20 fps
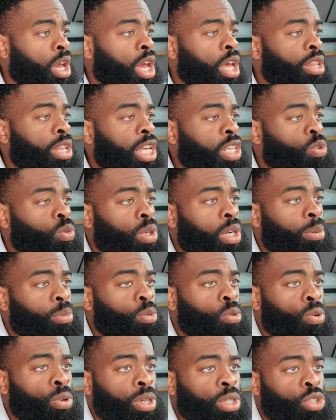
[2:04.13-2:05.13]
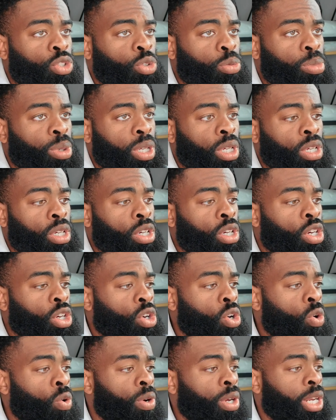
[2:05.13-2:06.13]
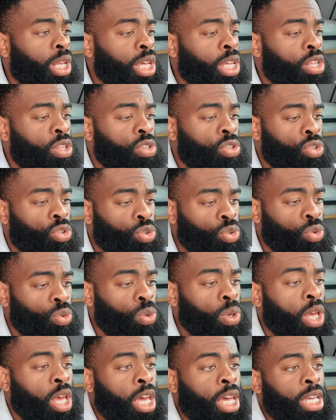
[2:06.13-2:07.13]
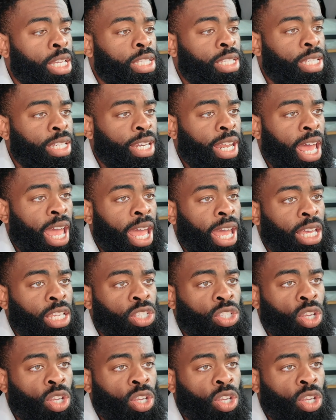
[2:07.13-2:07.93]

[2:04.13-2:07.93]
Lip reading: and that's what I'm going to be going into today.